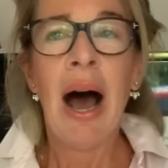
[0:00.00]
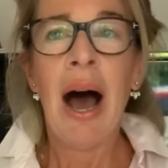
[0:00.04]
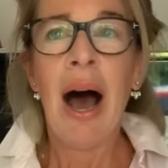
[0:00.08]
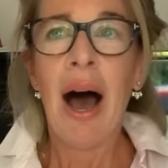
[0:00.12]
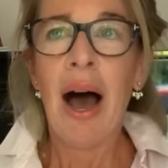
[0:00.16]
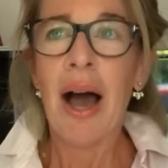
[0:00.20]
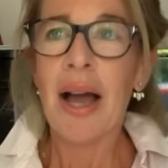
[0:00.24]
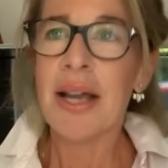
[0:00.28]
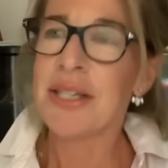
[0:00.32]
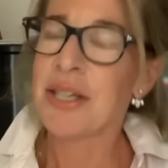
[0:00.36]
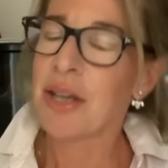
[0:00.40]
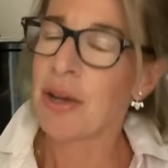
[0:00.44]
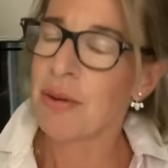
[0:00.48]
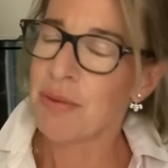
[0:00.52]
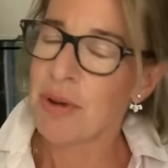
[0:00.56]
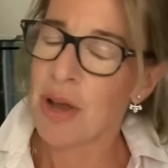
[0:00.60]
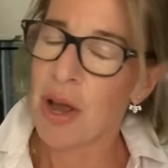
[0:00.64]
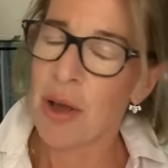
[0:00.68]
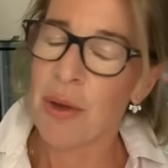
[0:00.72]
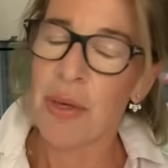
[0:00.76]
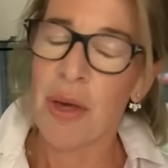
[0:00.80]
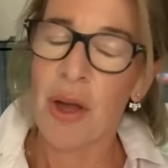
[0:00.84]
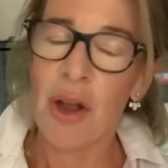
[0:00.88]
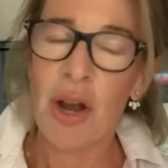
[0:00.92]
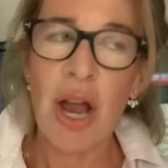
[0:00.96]
I don't
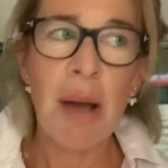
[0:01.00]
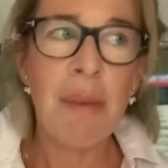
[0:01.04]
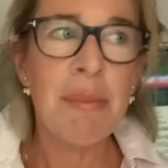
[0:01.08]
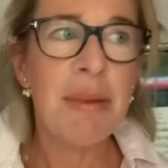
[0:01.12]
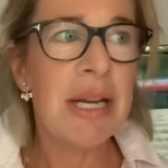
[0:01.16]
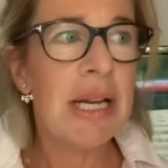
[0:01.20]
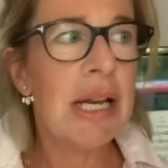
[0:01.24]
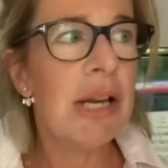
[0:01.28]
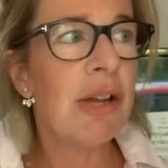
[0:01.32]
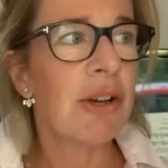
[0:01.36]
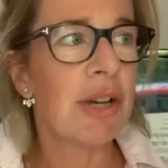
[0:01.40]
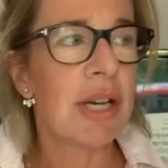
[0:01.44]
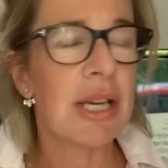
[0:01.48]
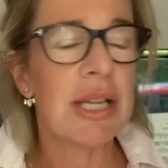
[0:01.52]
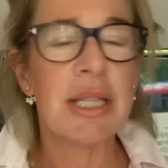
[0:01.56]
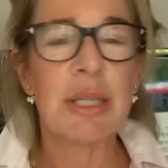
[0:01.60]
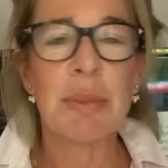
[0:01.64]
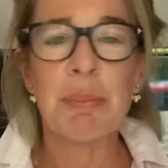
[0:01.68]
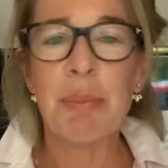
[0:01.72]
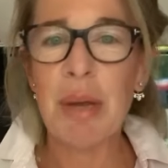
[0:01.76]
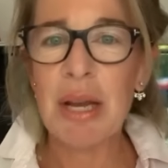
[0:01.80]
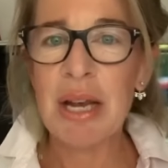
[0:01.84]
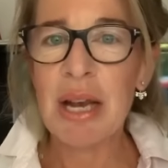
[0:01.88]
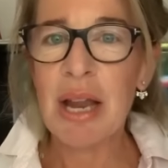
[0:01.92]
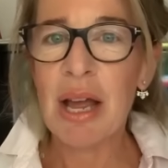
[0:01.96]
know. I mean, look, it's
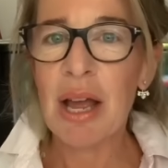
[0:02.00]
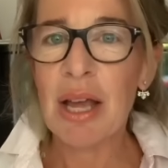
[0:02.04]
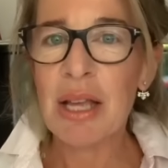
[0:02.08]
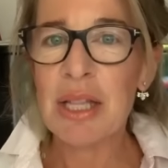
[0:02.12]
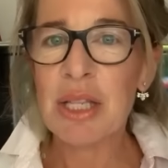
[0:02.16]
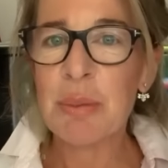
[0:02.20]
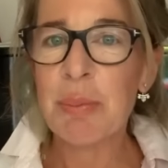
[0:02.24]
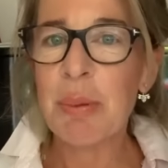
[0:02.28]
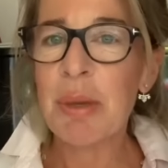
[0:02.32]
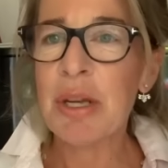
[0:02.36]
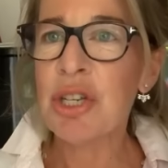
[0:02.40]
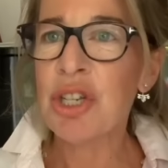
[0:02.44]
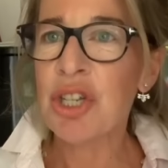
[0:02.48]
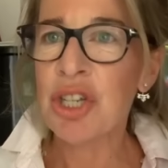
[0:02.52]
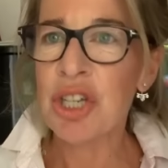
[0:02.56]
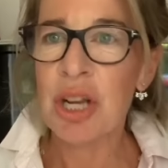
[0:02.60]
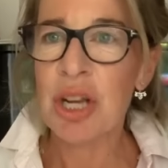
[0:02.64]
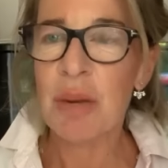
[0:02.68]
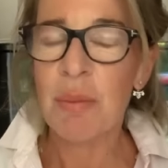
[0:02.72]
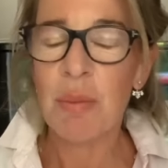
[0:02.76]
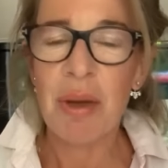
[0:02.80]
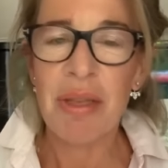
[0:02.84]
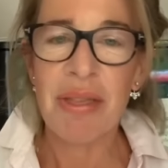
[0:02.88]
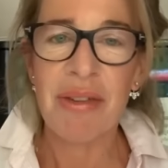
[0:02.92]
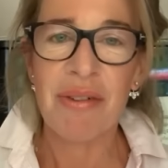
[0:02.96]
been
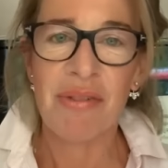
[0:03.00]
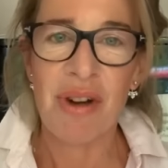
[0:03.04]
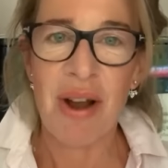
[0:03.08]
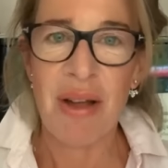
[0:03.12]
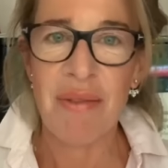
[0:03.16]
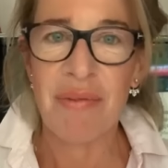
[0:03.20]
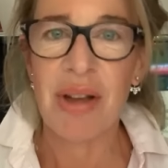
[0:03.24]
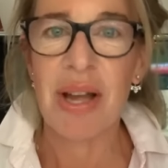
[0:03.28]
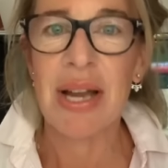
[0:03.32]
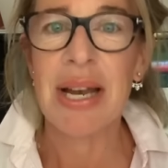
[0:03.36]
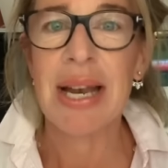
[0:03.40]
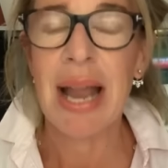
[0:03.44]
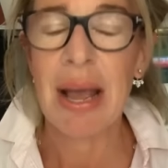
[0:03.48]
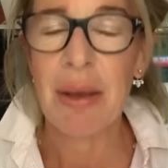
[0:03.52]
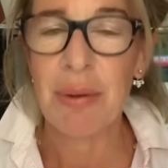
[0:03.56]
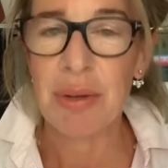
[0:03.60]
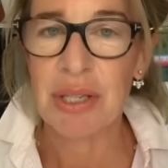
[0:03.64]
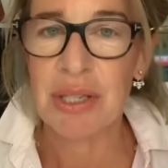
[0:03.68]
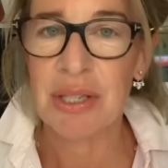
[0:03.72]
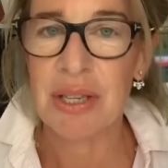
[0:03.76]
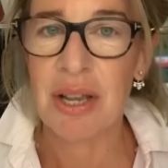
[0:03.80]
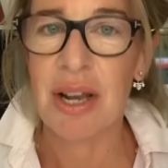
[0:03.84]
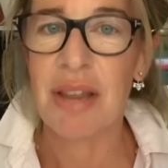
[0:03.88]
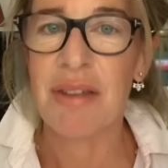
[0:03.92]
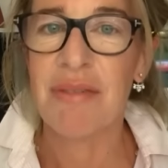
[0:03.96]
shit weather forever and now it's
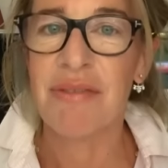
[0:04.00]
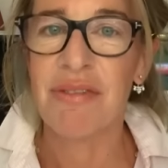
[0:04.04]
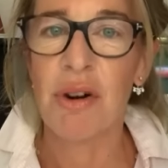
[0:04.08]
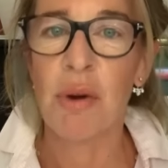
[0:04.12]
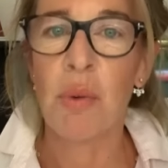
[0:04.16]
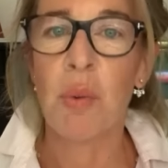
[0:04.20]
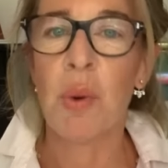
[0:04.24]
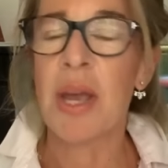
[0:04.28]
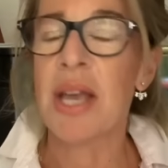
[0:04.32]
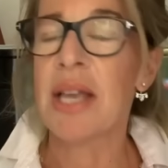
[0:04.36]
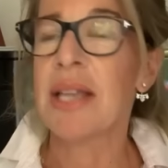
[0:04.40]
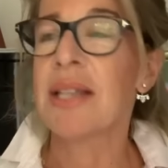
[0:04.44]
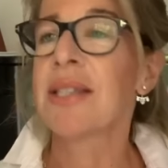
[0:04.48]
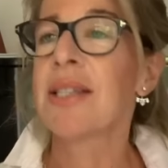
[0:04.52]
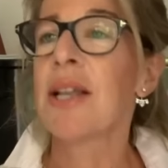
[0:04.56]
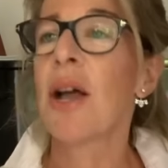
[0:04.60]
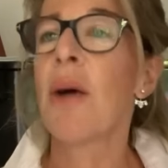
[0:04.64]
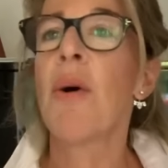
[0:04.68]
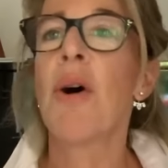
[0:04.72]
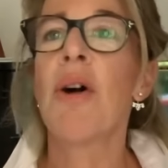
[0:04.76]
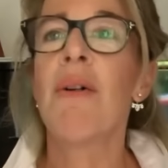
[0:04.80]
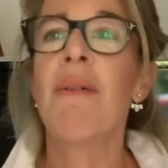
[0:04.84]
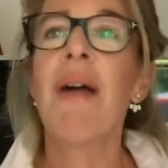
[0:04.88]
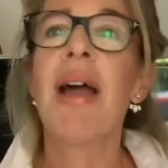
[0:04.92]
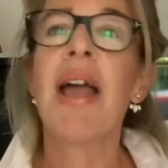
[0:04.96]
sunny for a week. So
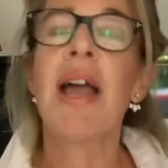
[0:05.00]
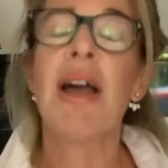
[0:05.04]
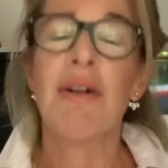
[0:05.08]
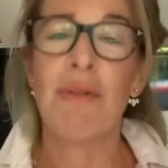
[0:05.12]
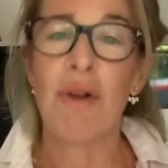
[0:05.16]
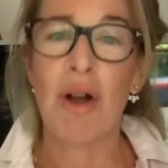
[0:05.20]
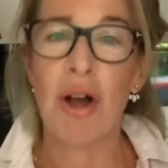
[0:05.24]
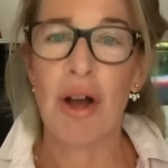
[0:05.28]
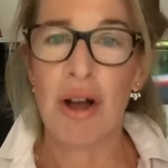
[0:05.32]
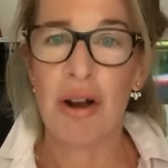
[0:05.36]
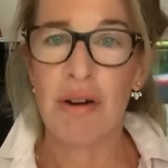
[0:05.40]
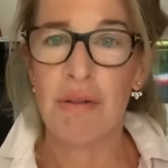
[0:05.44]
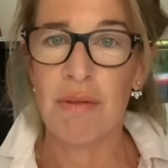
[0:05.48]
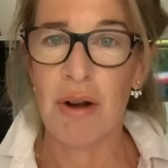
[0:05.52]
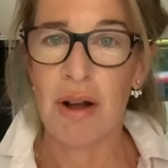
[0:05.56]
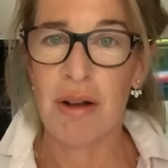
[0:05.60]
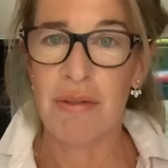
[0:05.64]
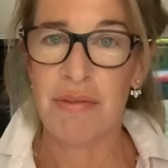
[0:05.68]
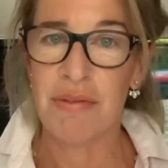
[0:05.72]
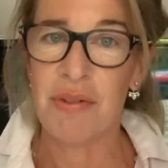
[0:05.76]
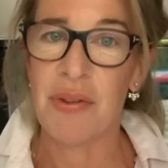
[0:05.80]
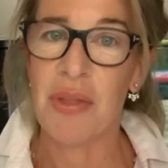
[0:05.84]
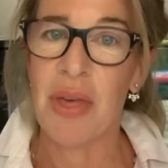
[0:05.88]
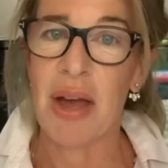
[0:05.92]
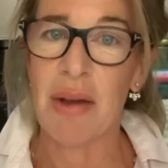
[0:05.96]
hooray, hurrah, hurrah
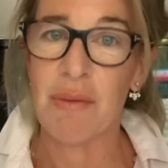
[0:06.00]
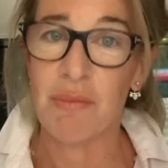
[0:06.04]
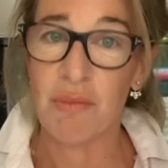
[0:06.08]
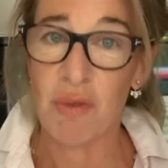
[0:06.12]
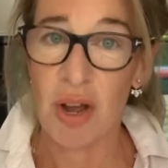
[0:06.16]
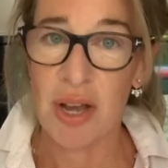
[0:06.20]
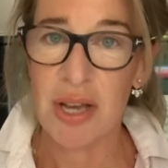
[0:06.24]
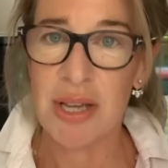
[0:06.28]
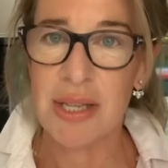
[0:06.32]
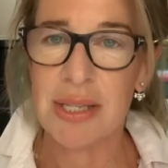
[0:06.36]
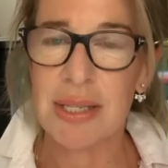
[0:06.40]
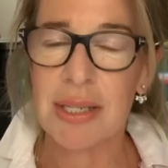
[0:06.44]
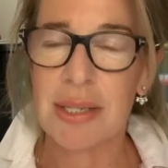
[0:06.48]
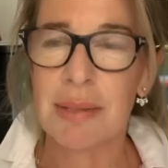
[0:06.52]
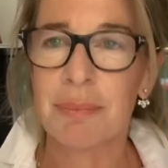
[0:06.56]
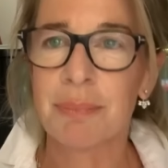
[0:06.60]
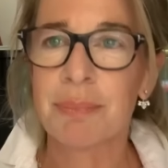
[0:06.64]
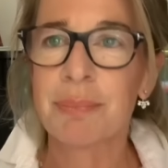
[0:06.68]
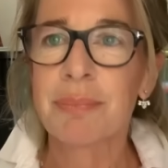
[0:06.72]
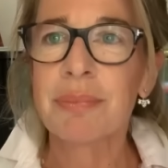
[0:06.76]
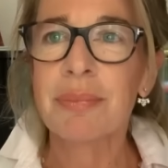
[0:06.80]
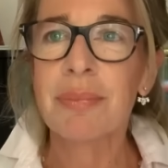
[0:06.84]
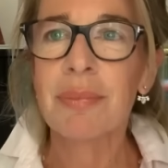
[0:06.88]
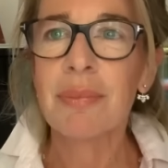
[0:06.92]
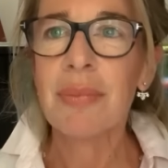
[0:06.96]
for that, right?
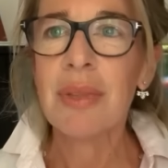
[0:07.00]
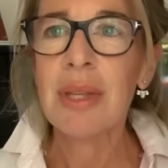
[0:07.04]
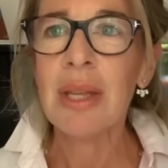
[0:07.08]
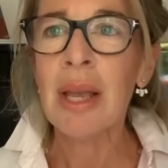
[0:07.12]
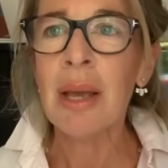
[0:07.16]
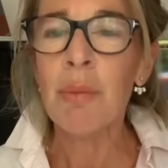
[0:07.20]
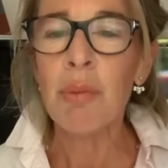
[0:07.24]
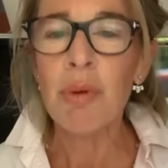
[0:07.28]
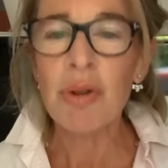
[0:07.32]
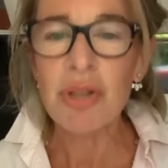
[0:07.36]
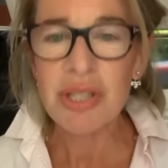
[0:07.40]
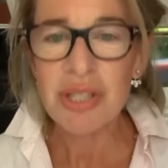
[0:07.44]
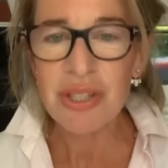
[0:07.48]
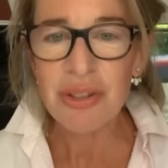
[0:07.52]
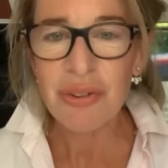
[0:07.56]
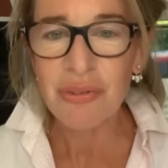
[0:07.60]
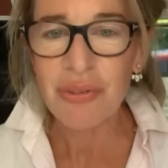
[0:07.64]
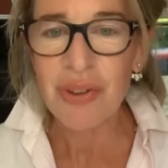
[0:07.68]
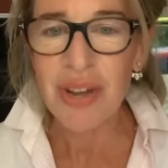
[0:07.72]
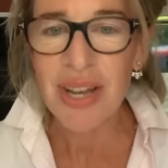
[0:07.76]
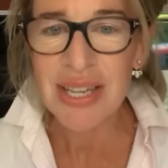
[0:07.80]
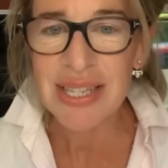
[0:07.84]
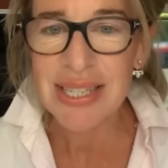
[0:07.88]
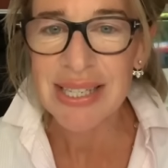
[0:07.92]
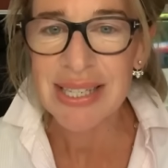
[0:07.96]
And what's the
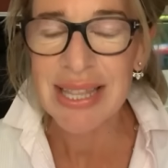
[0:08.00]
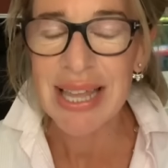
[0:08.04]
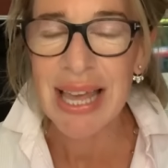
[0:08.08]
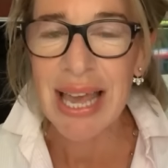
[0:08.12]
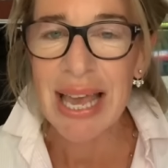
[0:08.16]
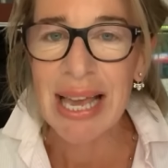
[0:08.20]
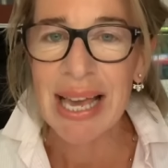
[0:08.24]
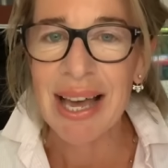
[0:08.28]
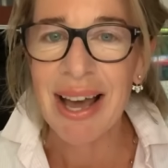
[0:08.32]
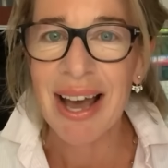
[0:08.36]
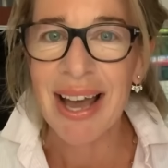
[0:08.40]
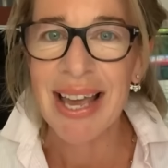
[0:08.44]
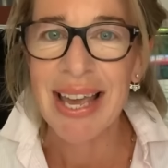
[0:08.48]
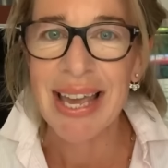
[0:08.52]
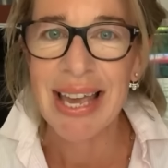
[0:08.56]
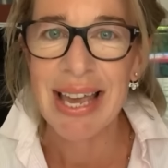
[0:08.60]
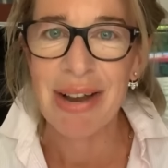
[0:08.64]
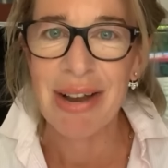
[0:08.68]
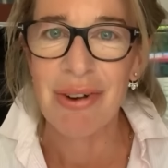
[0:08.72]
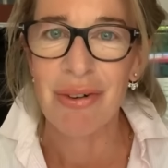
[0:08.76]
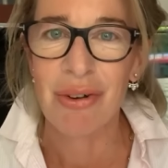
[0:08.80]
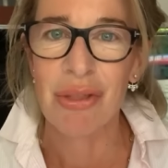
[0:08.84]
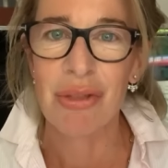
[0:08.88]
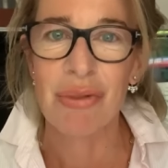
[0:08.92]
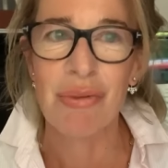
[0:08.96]
first thing I
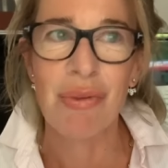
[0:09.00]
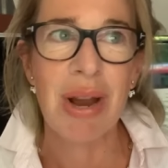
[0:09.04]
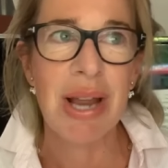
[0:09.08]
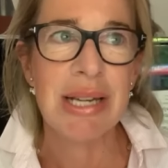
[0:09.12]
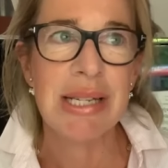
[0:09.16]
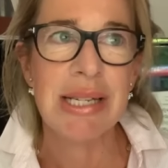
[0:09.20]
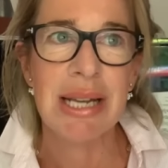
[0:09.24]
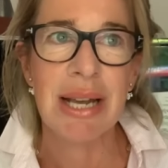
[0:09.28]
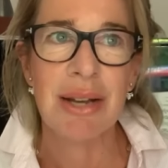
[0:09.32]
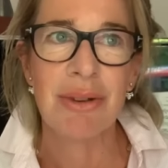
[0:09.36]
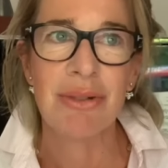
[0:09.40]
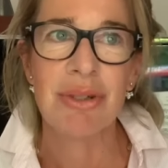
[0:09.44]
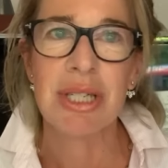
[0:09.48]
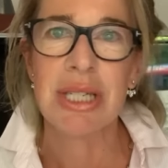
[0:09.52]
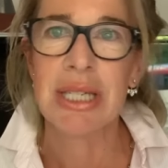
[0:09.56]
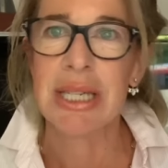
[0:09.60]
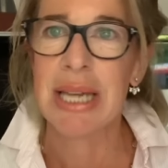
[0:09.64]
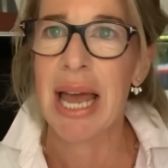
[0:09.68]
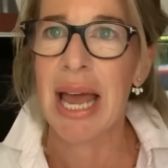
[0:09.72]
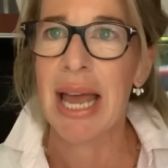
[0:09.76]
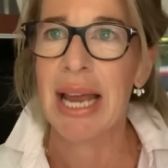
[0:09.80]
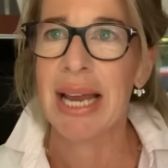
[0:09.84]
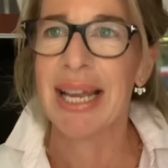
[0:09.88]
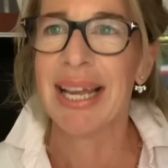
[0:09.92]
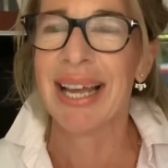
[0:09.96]
hear on the radio
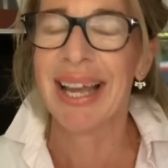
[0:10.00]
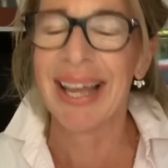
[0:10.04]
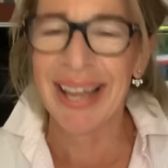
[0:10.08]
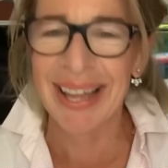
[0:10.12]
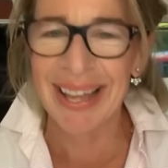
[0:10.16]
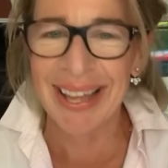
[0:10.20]
today?